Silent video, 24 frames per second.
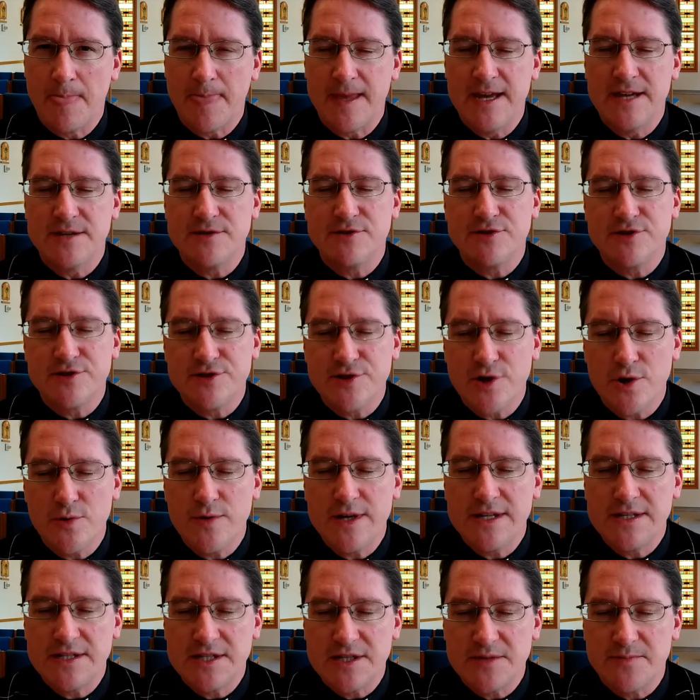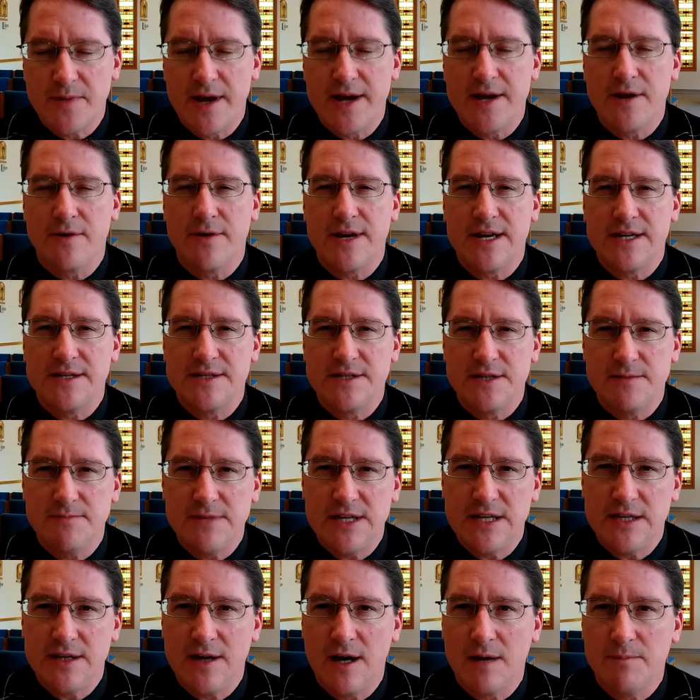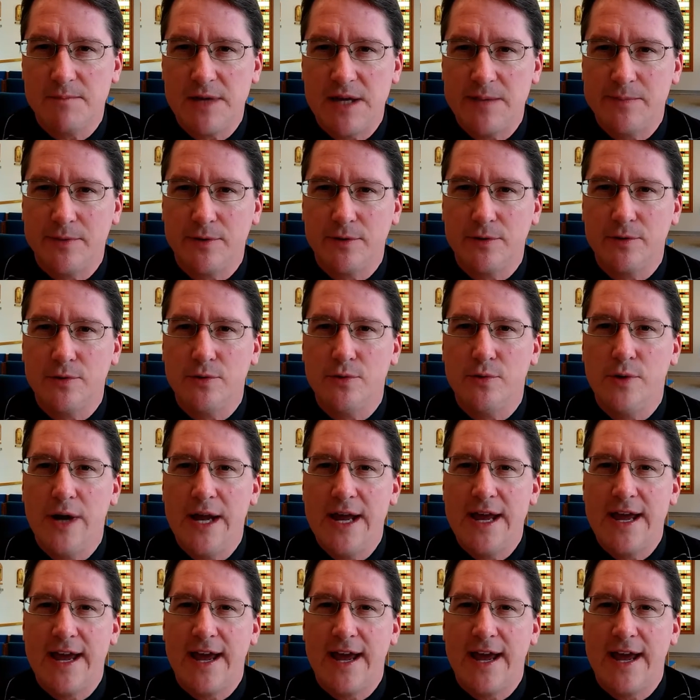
It's so inspiring to meet young people who